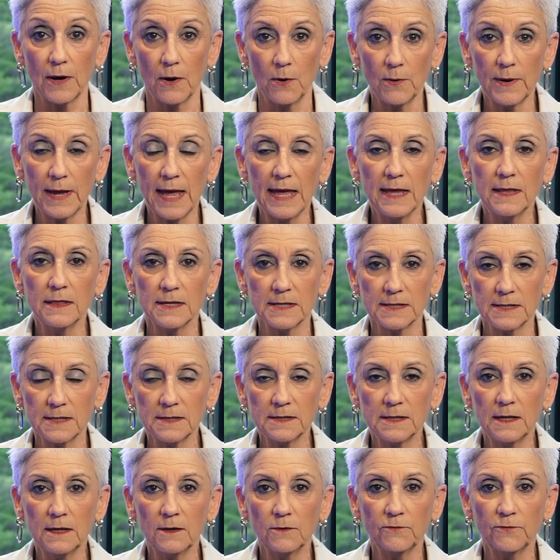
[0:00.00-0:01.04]
okay, this is
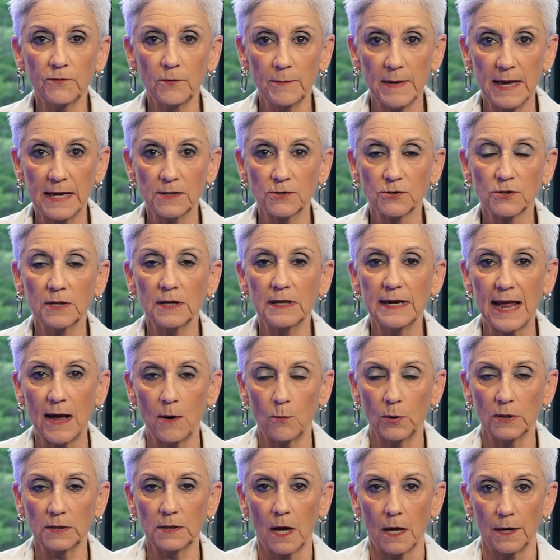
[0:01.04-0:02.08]
the information and now
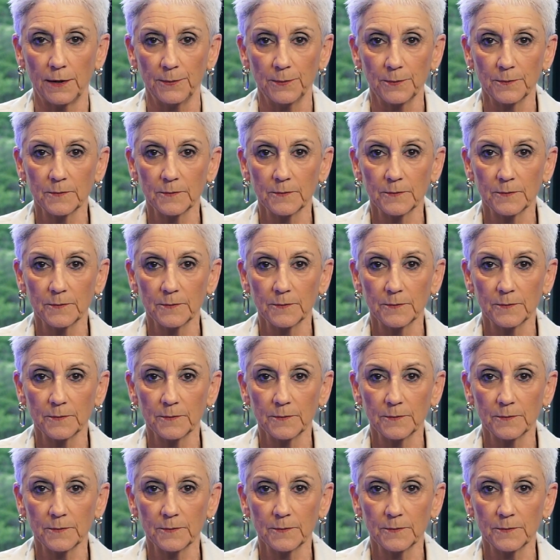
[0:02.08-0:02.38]
we're done.